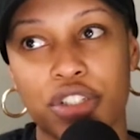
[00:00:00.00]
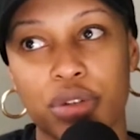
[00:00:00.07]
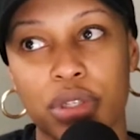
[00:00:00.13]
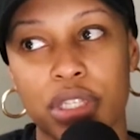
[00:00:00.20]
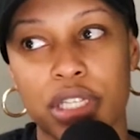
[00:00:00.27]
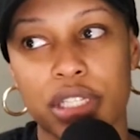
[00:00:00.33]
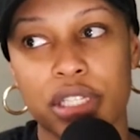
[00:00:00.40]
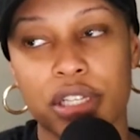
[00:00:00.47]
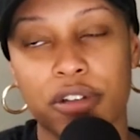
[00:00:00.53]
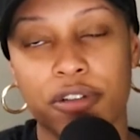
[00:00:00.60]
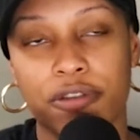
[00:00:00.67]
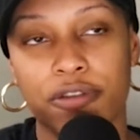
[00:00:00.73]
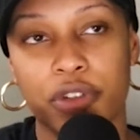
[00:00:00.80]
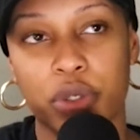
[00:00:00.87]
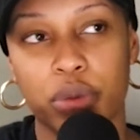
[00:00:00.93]
on this a
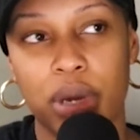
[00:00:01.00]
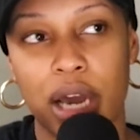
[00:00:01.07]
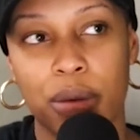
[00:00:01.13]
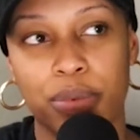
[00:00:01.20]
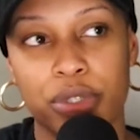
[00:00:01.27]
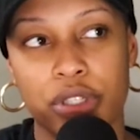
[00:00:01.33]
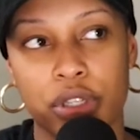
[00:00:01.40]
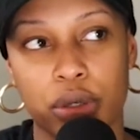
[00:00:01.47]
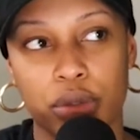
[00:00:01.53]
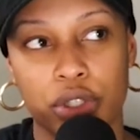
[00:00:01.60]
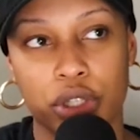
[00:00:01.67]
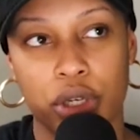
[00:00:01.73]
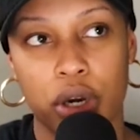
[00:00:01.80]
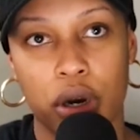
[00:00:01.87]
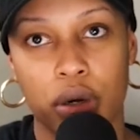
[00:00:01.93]
few episodes
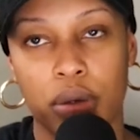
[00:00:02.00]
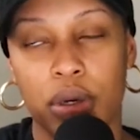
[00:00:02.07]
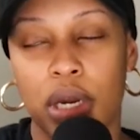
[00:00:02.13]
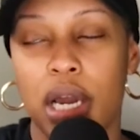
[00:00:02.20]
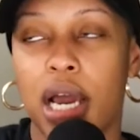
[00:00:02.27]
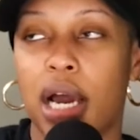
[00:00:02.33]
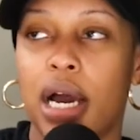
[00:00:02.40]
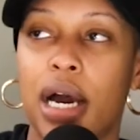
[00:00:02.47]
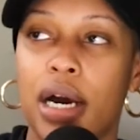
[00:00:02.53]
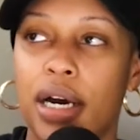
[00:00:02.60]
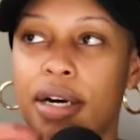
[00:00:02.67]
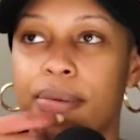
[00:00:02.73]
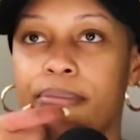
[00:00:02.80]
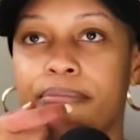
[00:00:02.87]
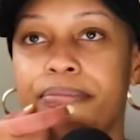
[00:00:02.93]
ago.
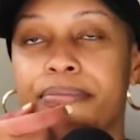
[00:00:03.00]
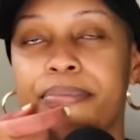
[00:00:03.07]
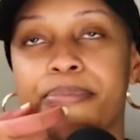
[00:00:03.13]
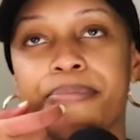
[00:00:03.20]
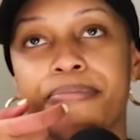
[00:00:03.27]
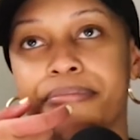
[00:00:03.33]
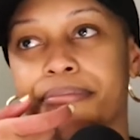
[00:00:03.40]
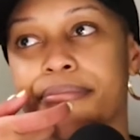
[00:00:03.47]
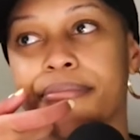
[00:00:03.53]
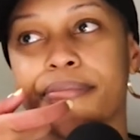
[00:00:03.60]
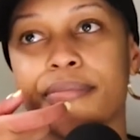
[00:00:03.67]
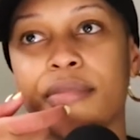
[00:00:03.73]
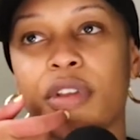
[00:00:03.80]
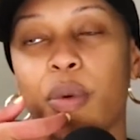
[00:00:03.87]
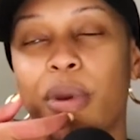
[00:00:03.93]
When
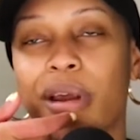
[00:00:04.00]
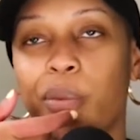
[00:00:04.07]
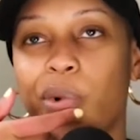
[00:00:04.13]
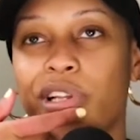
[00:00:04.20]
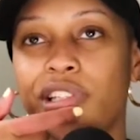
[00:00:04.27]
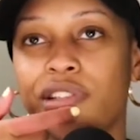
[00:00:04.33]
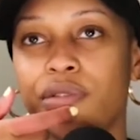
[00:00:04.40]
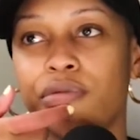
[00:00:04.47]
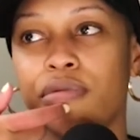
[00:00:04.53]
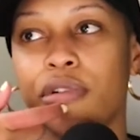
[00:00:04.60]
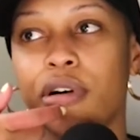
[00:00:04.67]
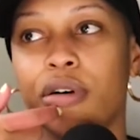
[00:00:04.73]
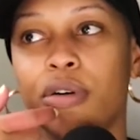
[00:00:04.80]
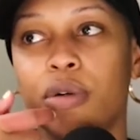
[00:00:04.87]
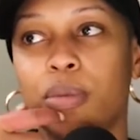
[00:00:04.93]
I went to
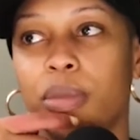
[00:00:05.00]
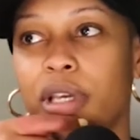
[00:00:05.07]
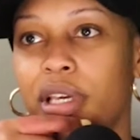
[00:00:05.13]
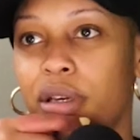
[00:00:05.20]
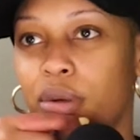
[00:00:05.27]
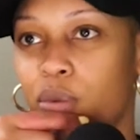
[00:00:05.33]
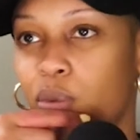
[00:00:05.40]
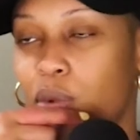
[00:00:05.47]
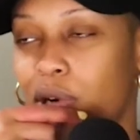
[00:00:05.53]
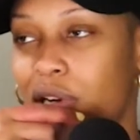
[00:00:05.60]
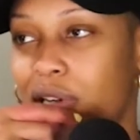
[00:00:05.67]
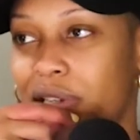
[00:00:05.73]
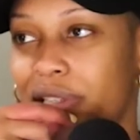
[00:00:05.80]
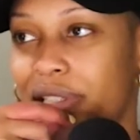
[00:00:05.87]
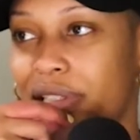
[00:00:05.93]
Rome, it
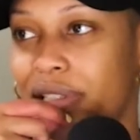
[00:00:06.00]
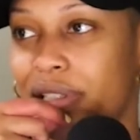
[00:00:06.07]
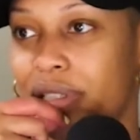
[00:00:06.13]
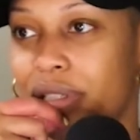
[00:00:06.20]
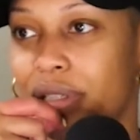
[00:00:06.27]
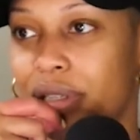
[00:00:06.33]
was